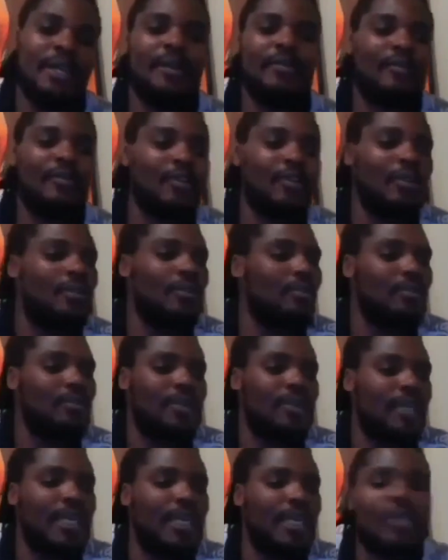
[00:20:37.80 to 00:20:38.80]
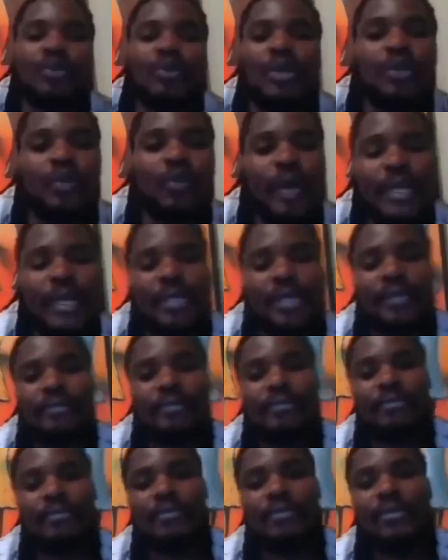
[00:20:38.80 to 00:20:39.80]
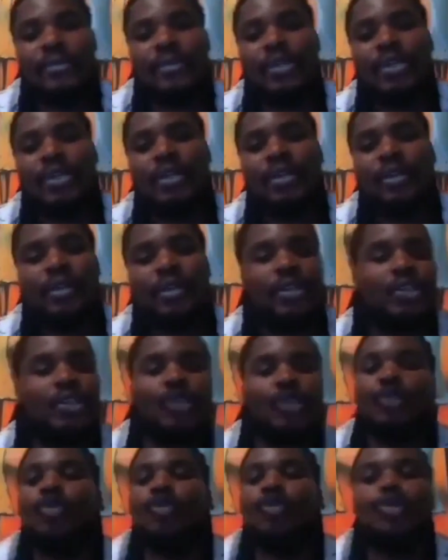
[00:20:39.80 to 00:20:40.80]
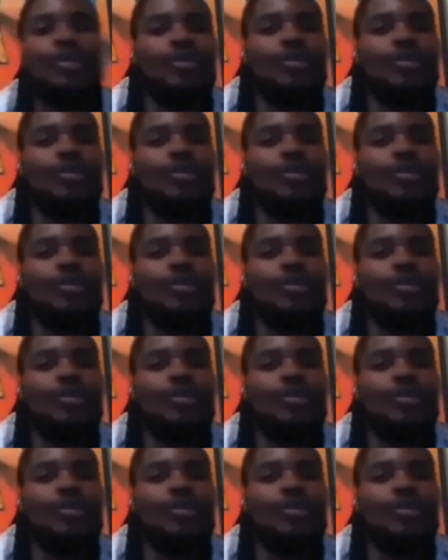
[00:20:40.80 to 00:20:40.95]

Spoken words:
from, say, 21 June